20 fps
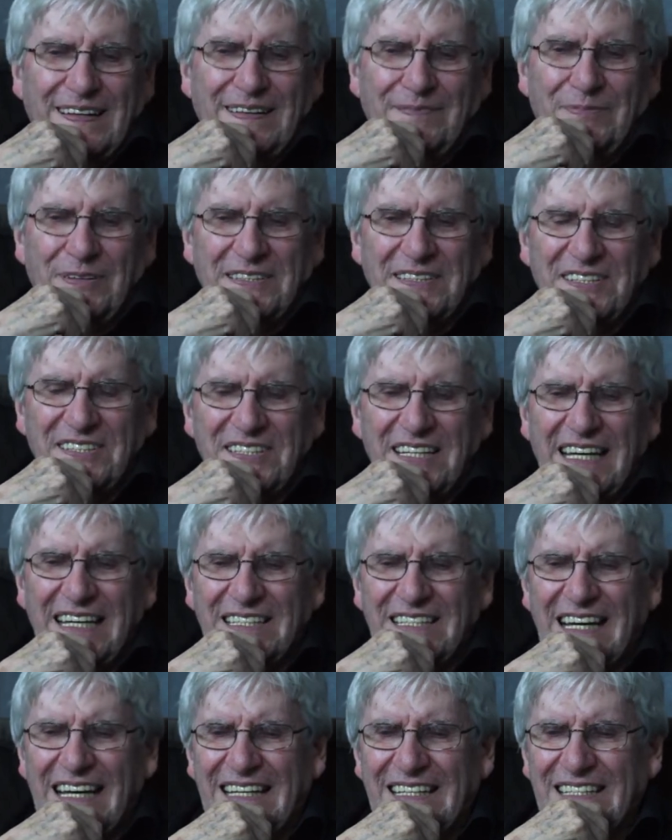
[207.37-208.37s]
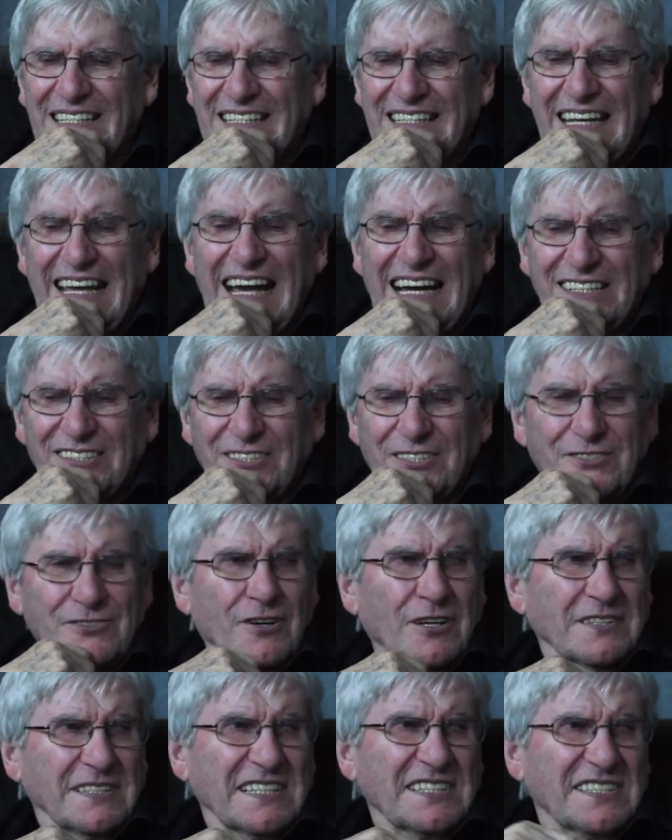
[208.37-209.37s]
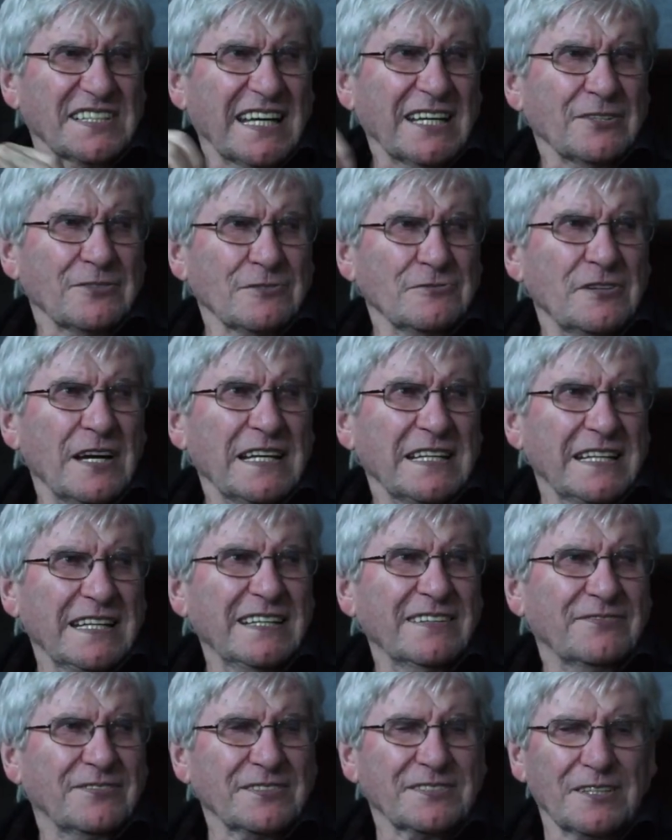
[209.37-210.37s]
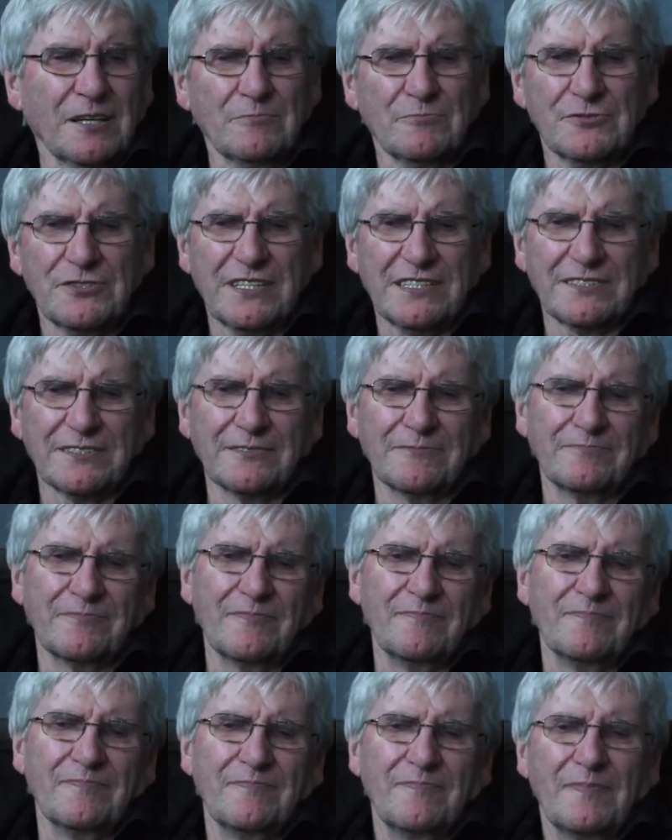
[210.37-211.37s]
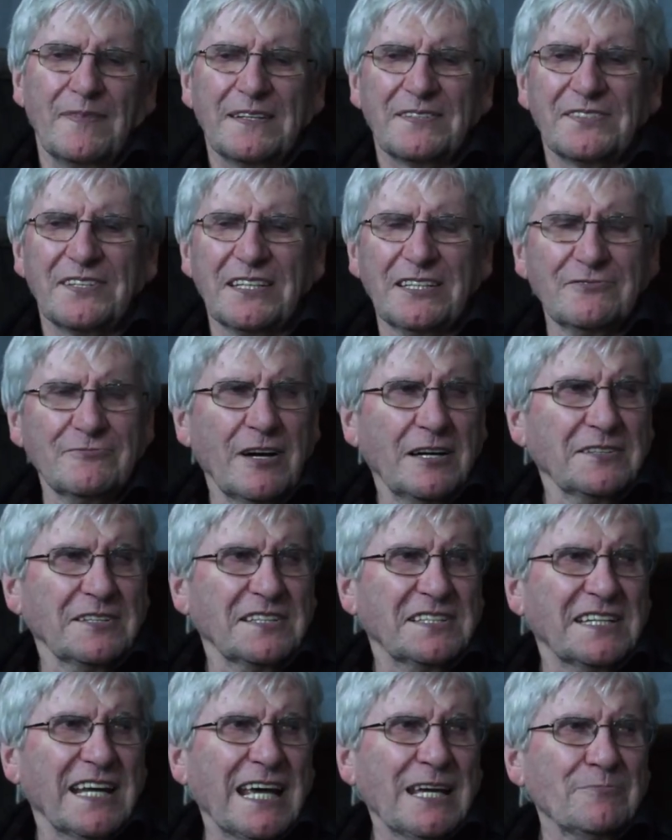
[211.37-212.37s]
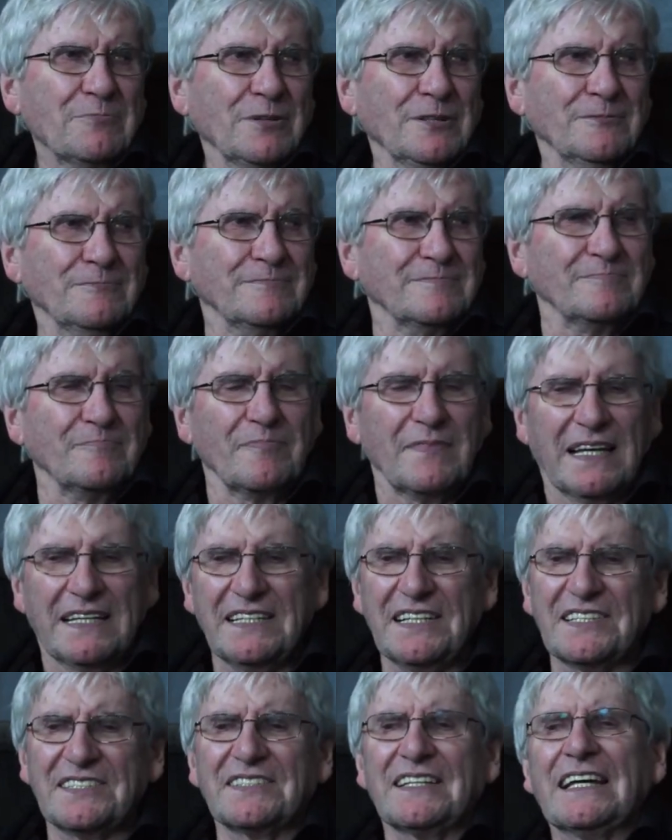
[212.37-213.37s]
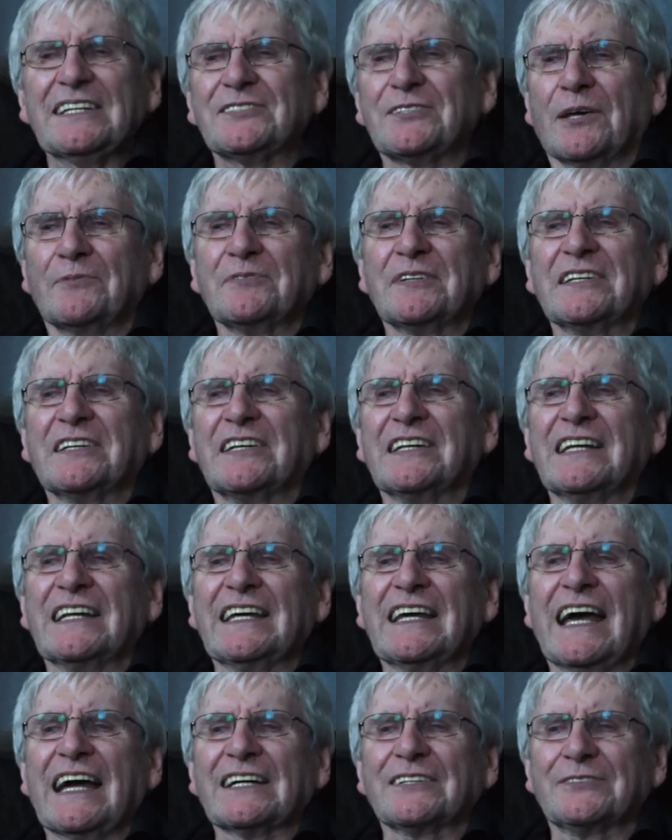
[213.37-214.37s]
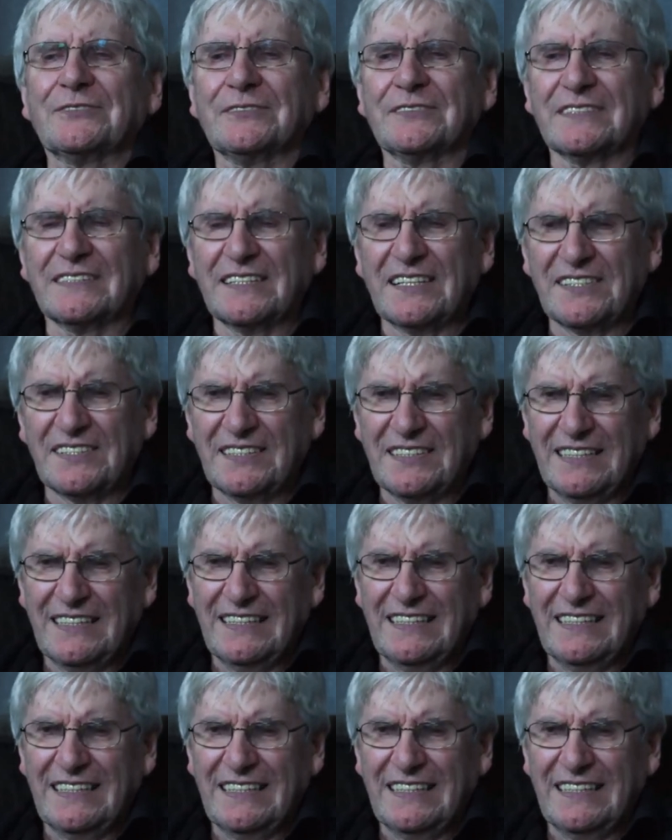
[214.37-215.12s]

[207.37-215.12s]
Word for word: But the stagehands, the actors are on the stage already for some reason, sitting around a table. And he says something to the actors, and